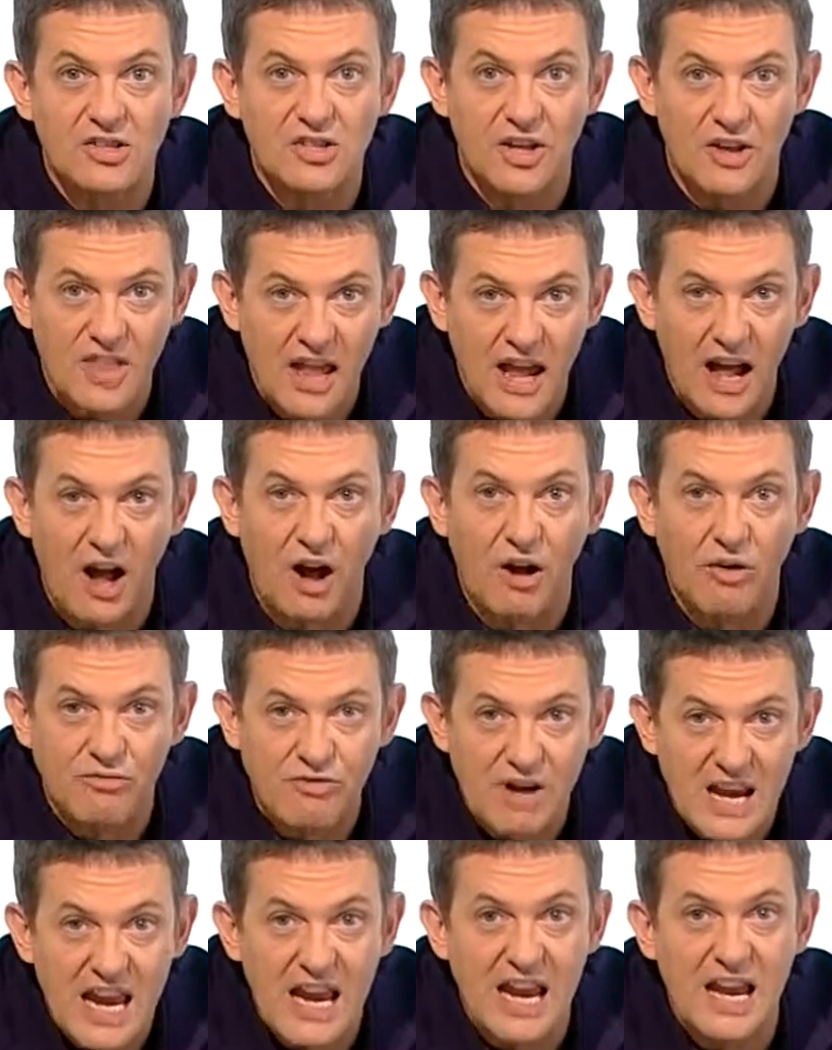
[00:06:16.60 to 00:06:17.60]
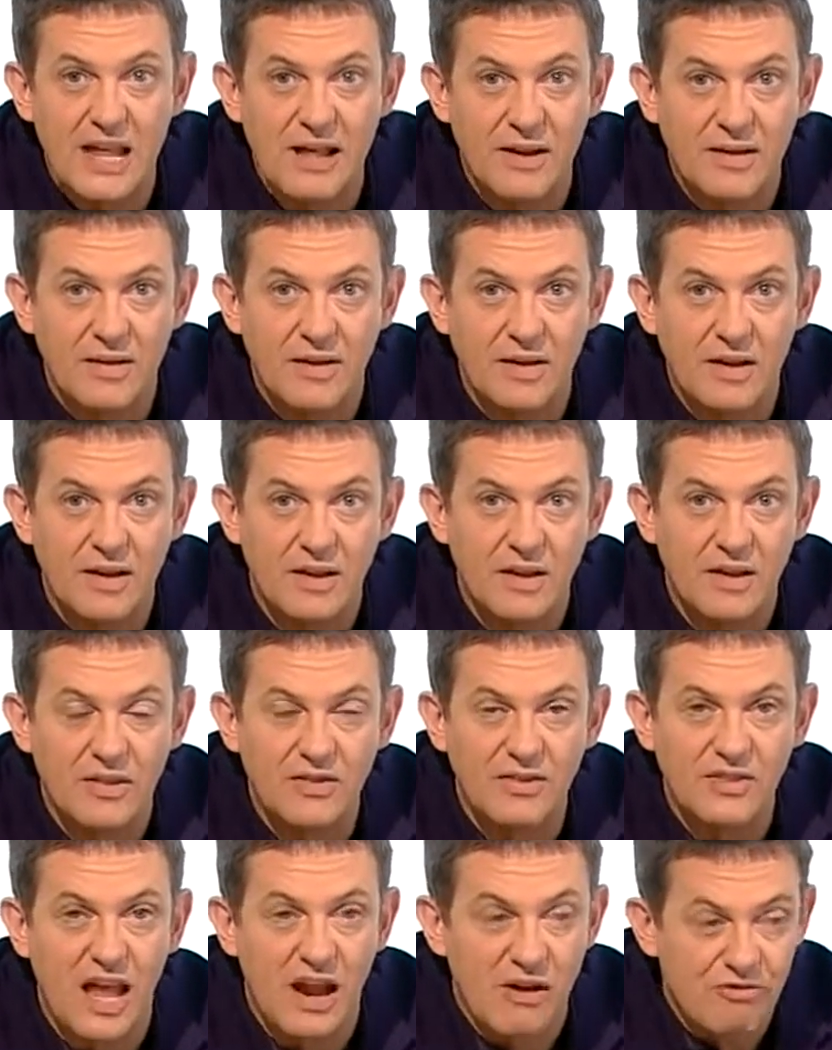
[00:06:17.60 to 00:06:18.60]
So they are really... blindness,
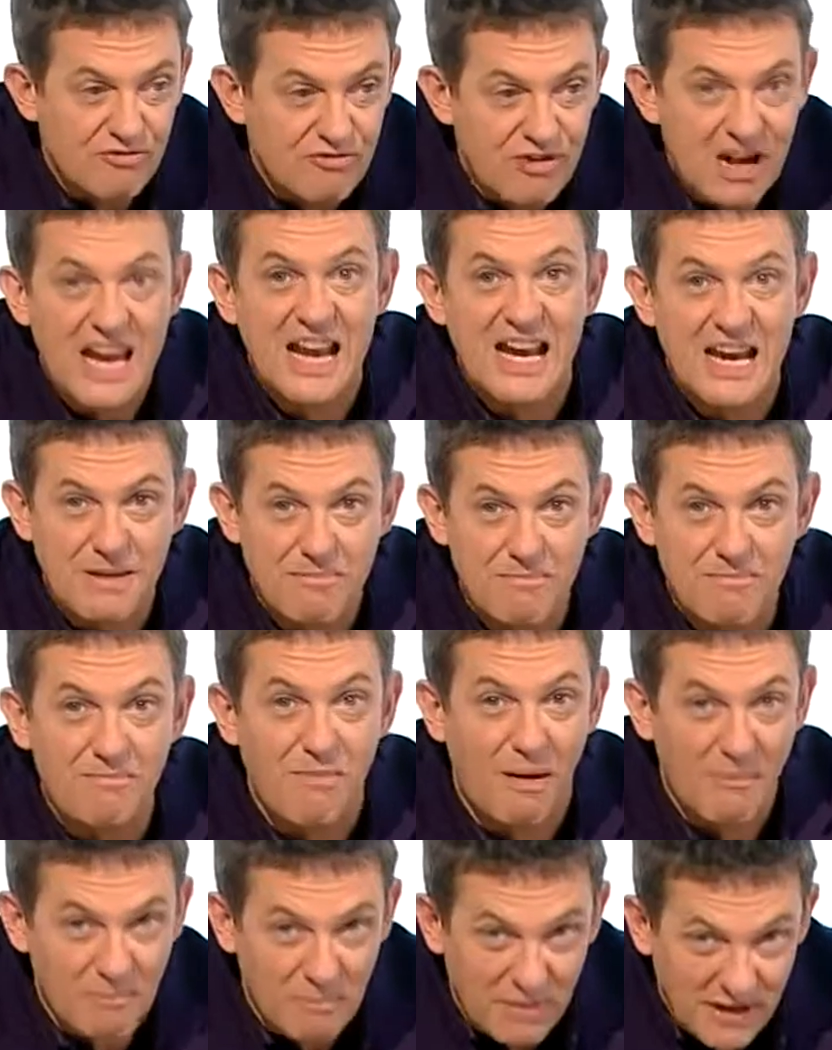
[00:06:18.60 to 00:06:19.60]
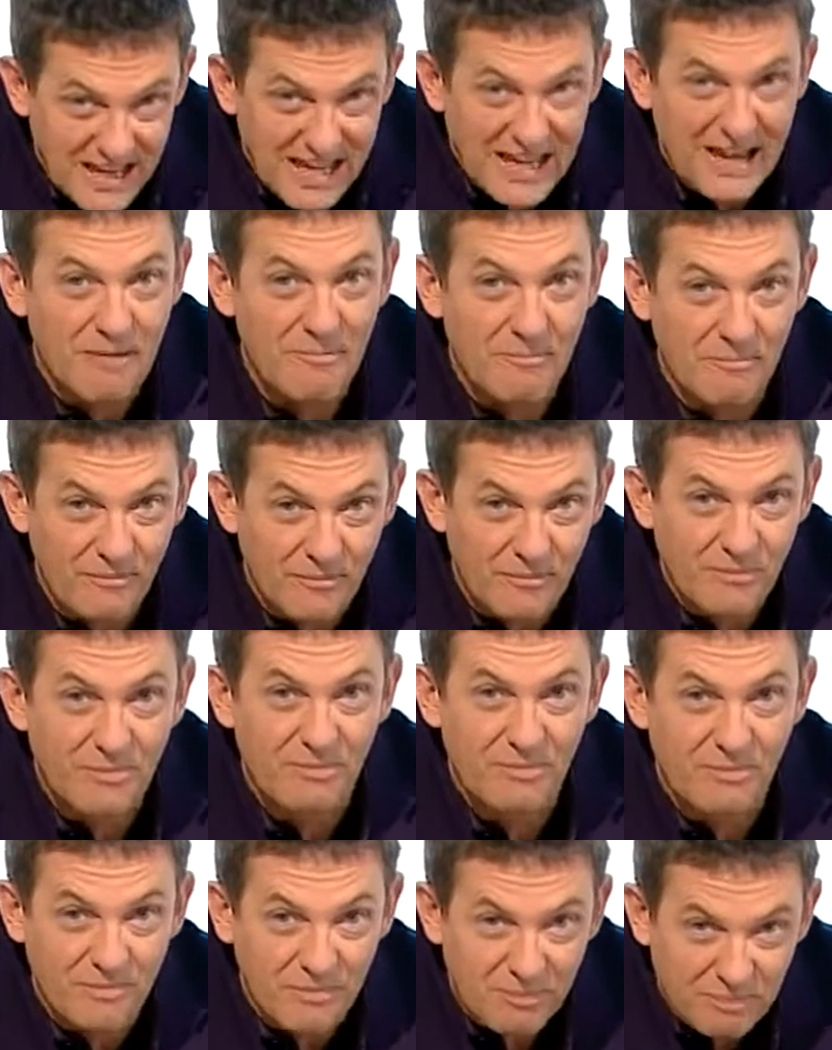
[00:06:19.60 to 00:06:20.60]
they're but... really mumbling
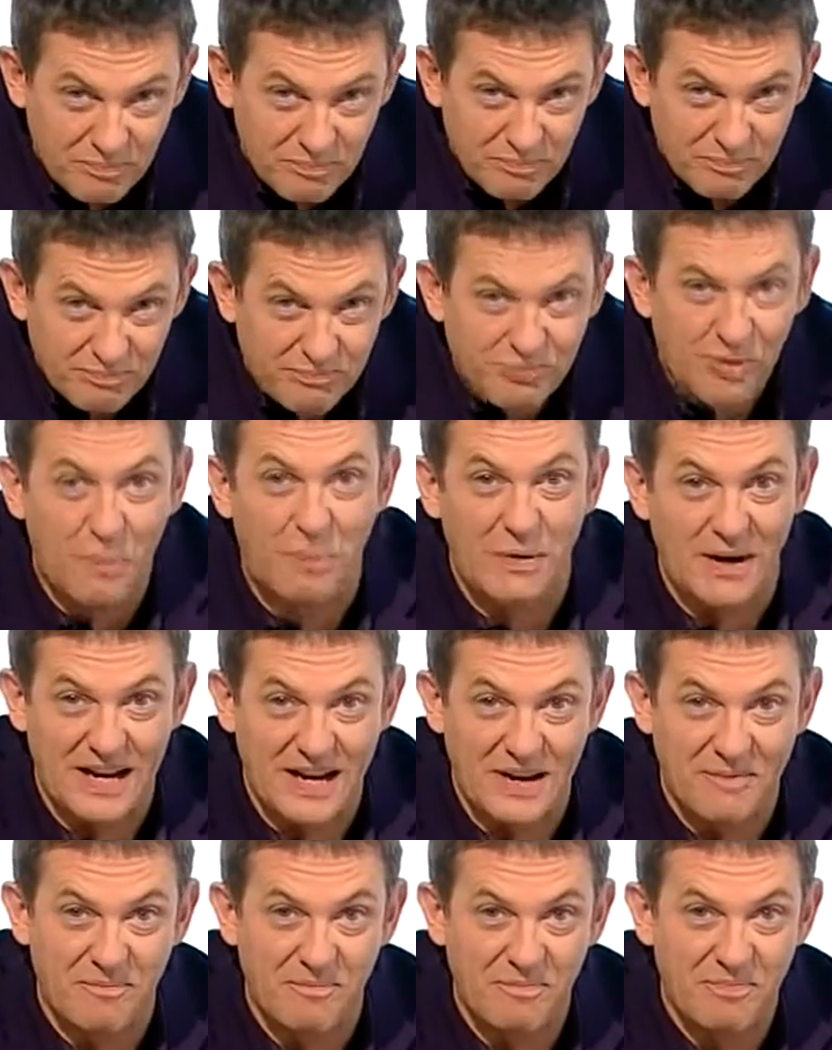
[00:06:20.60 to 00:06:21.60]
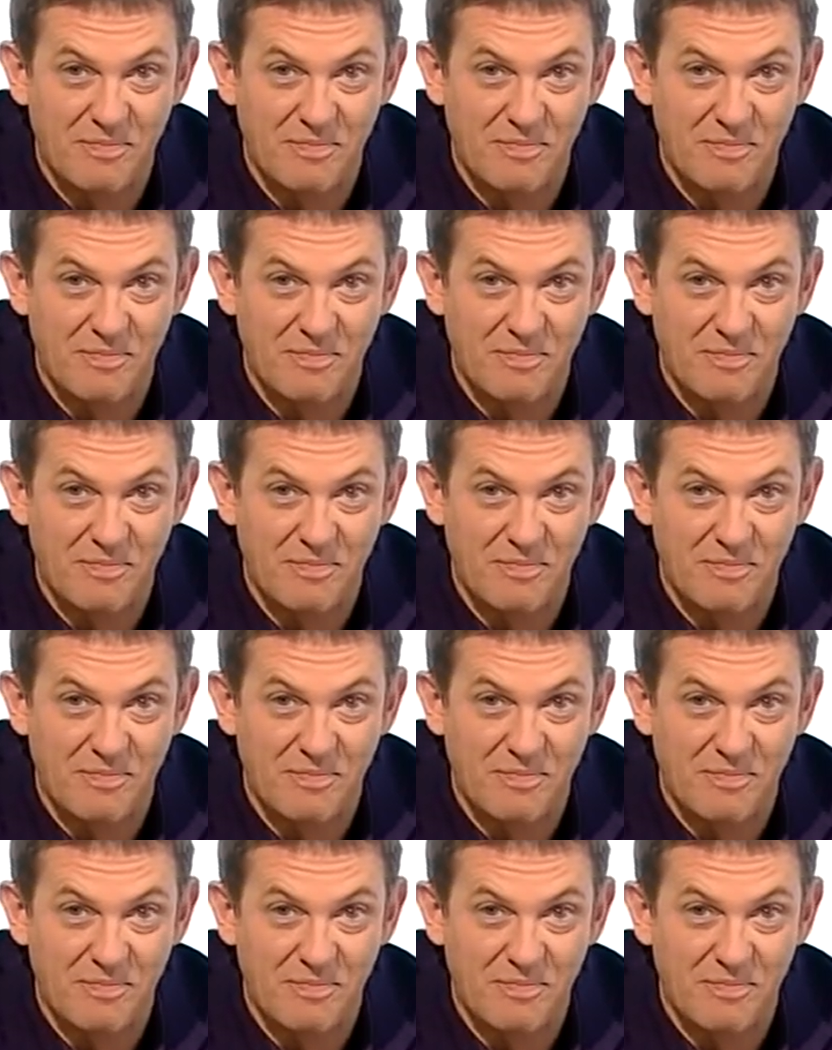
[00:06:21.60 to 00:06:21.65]
properly.